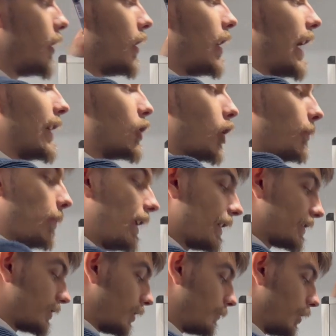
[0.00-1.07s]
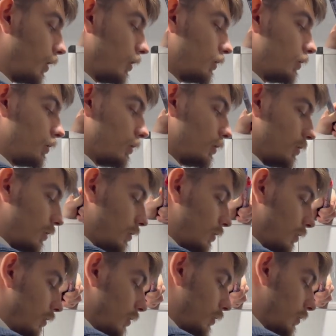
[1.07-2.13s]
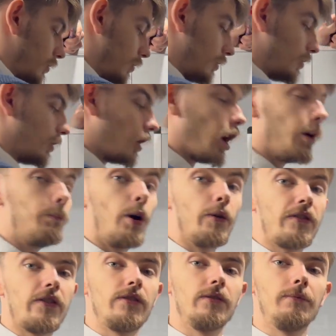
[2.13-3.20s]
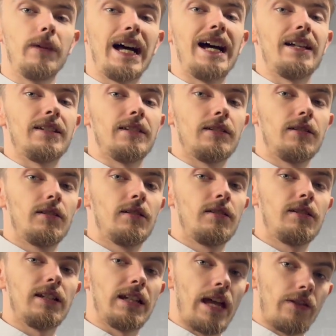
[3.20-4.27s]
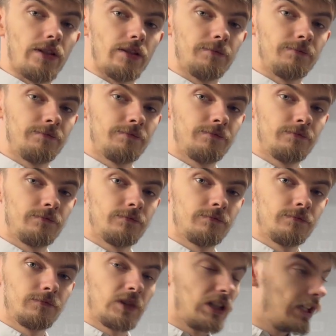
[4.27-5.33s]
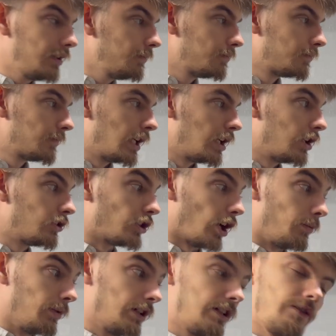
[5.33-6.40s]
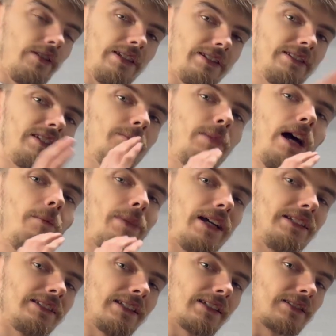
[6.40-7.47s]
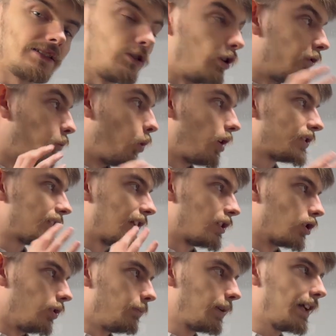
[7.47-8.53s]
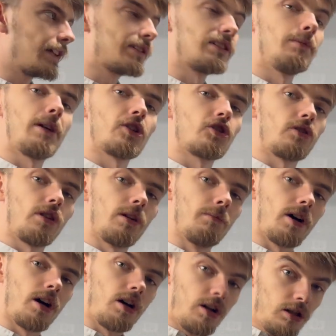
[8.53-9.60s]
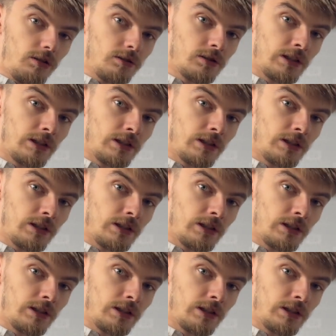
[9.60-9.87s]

A complex number are both of them added together. Okay? So this is the bare basics of what a complex and imaginary number are.